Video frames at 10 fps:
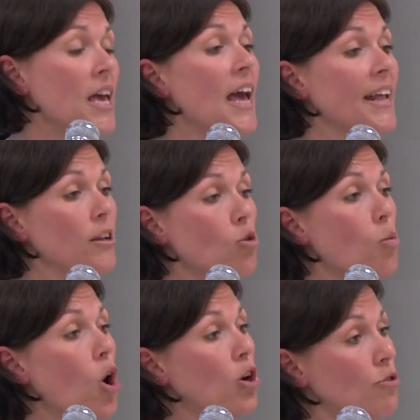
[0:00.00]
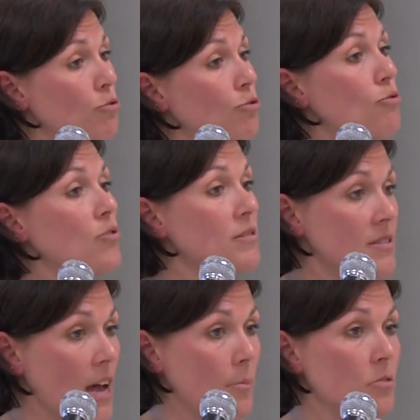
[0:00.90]
And it'll walk you through the
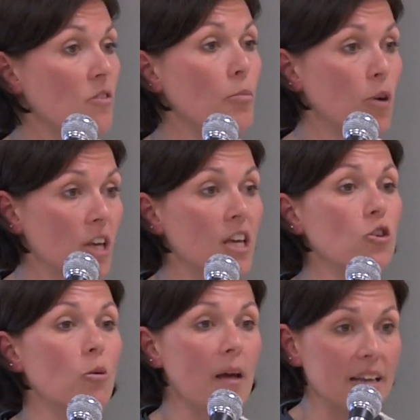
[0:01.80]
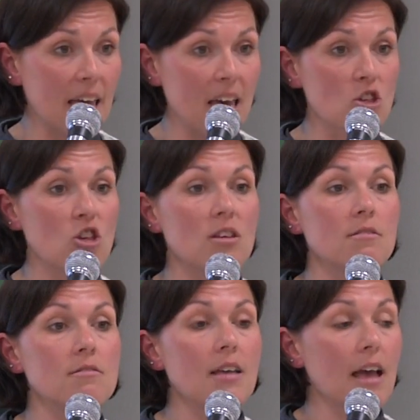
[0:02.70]
steps of putting in your
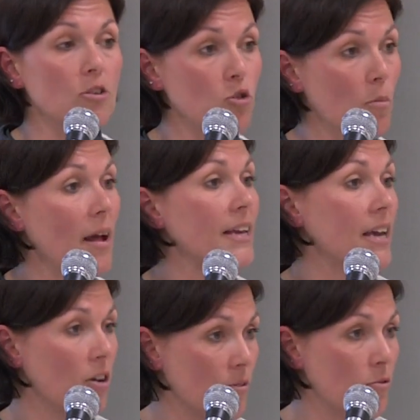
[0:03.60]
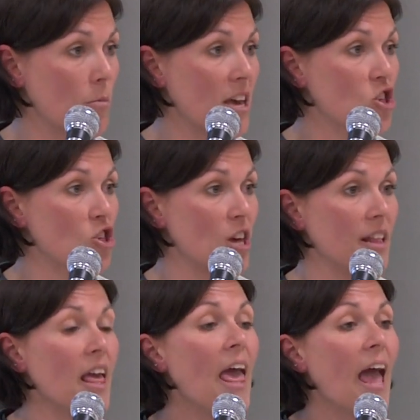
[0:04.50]
medications and your Medicare
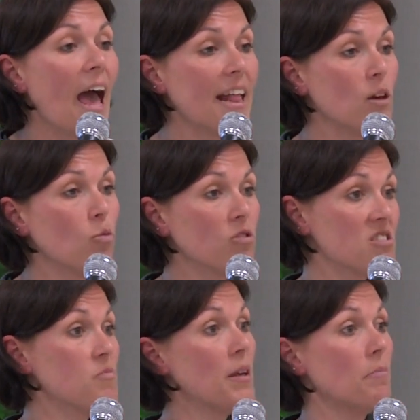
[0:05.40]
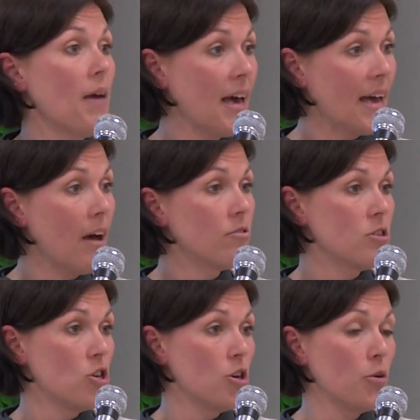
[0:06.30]
information, and it will spit back out to
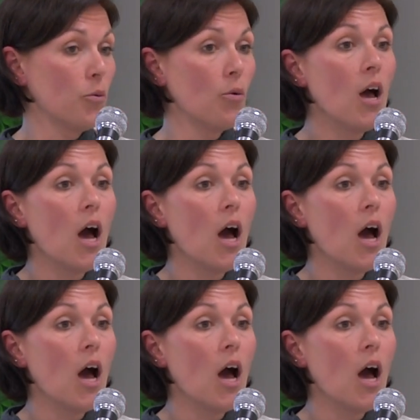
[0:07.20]
you